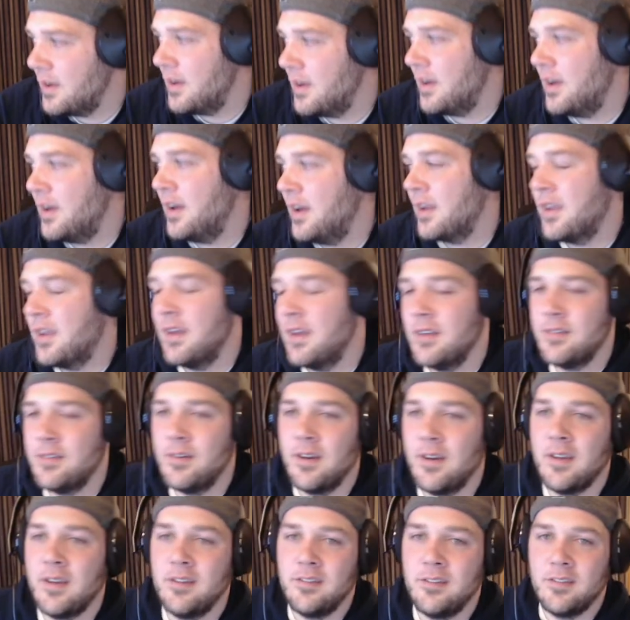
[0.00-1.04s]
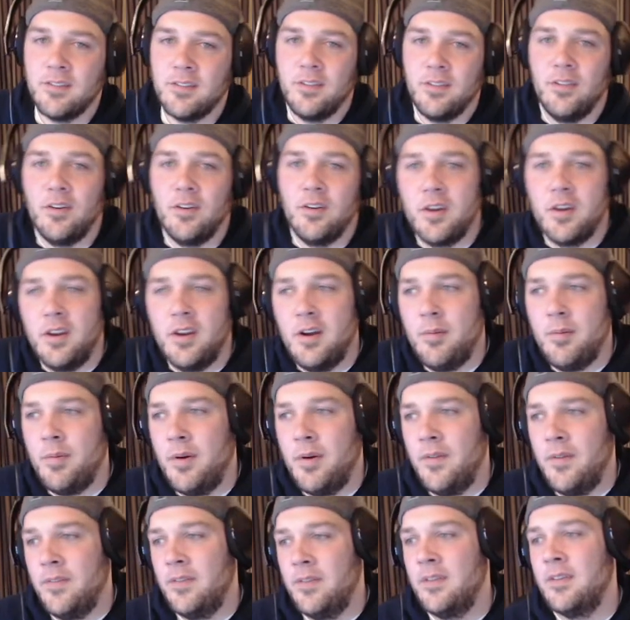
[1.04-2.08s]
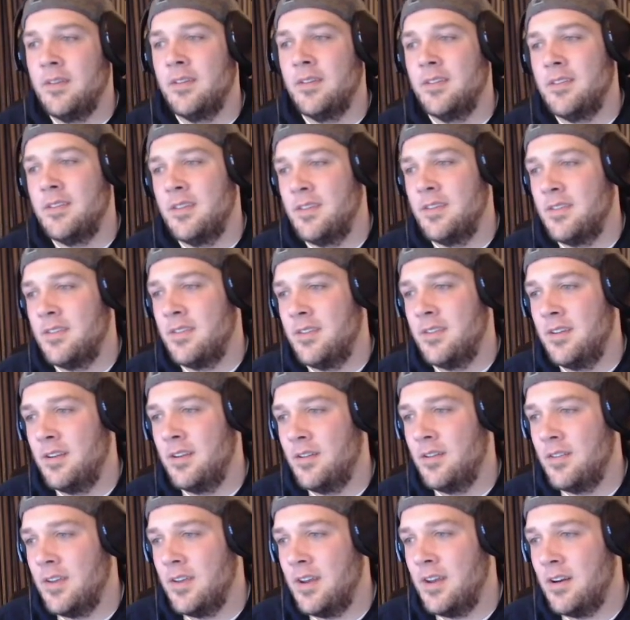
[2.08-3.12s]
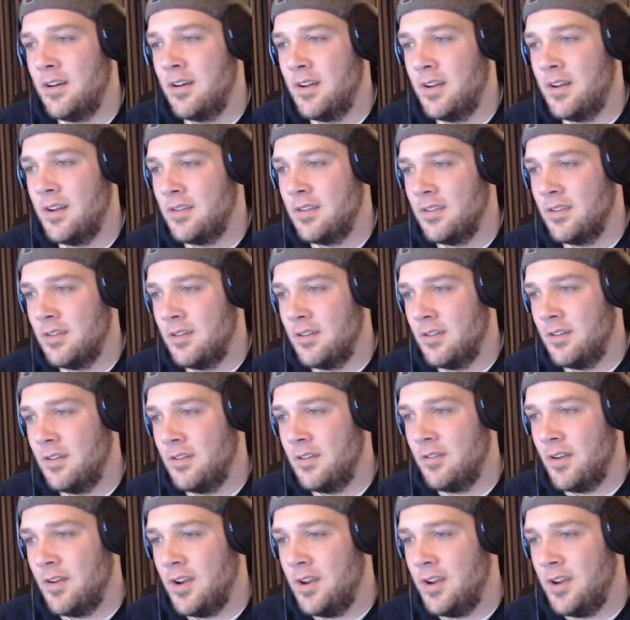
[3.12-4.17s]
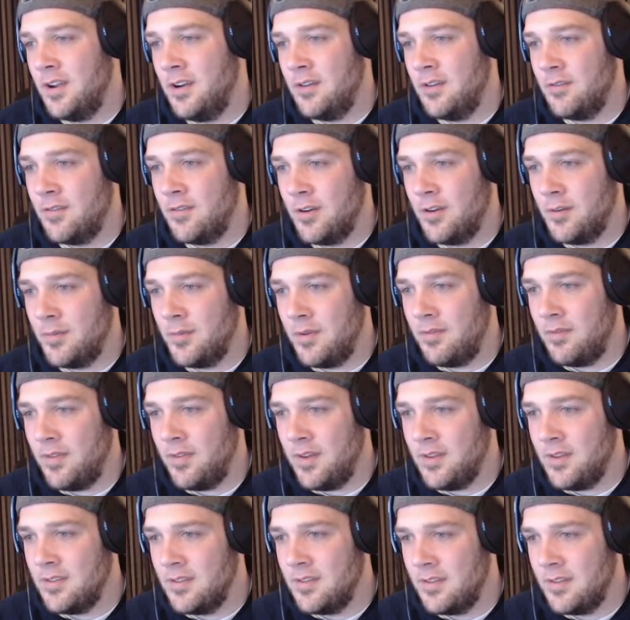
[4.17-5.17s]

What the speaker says: guess I could just look it up on, since the internet is literally right here in front of my face.